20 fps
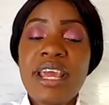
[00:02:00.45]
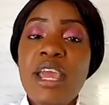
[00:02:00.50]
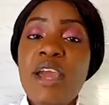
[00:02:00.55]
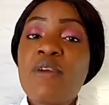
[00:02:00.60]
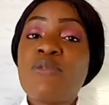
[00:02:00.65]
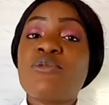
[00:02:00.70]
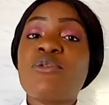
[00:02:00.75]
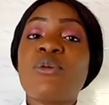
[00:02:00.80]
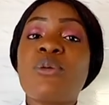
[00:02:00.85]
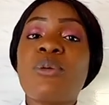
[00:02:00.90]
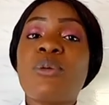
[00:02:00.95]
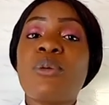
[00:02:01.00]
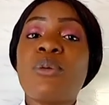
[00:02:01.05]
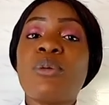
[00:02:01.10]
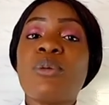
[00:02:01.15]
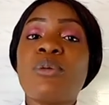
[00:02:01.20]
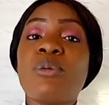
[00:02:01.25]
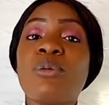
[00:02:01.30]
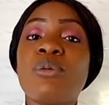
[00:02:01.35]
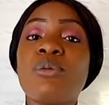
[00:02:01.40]
If
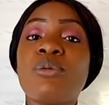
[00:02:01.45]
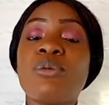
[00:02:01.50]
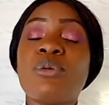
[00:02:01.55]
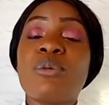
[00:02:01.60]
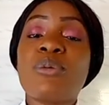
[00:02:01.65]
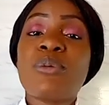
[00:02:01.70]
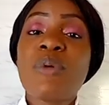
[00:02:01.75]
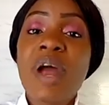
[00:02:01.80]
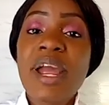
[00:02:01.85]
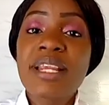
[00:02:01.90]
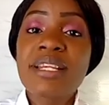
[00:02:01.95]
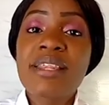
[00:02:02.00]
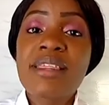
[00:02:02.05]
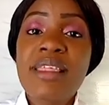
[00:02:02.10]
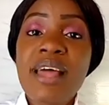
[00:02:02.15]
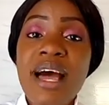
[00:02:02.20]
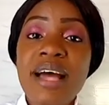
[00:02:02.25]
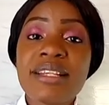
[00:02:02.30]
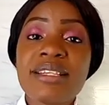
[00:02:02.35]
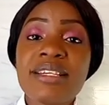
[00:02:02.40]
you write
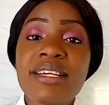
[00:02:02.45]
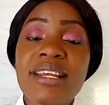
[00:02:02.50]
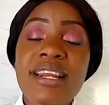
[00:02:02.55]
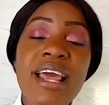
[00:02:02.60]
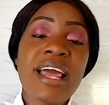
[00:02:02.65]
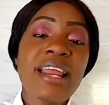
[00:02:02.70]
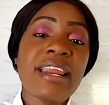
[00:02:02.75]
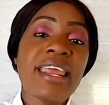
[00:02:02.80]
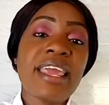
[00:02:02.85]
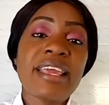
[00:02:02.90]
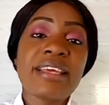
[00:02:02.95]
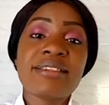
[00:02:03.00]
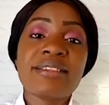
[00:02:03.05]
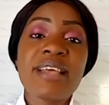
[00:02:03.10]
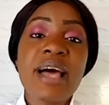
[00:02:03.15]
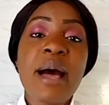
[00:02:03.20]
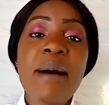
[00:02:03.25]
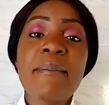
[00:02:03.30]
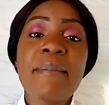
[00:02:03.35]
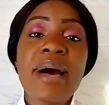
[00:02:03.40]
that in
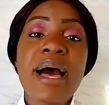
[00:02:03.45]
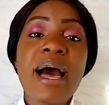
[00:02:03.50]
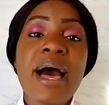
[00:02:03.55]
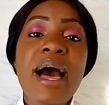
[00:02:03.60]
exam,